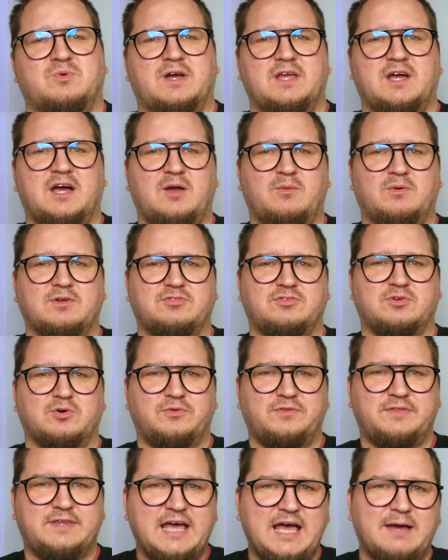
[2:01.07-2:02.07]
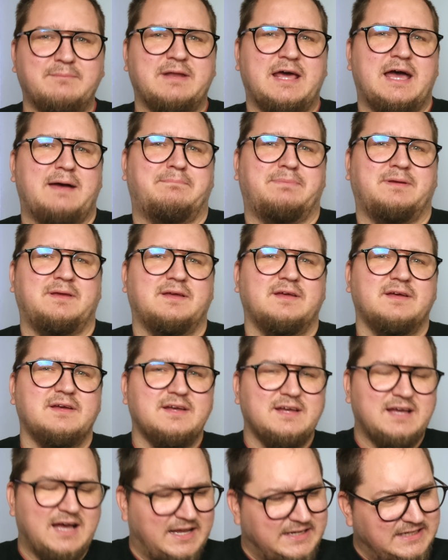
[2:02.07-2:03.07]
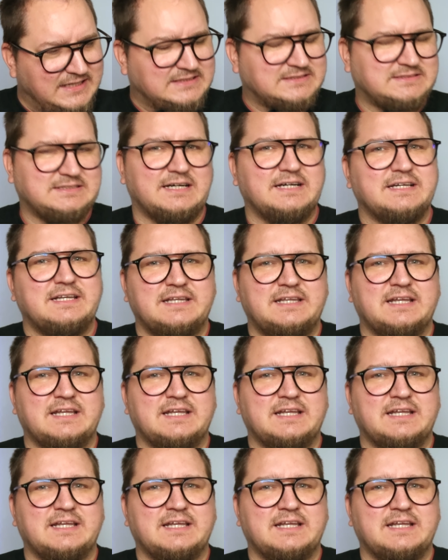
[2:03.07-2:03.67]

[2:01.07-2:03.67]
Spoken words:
I was so damn happy and excited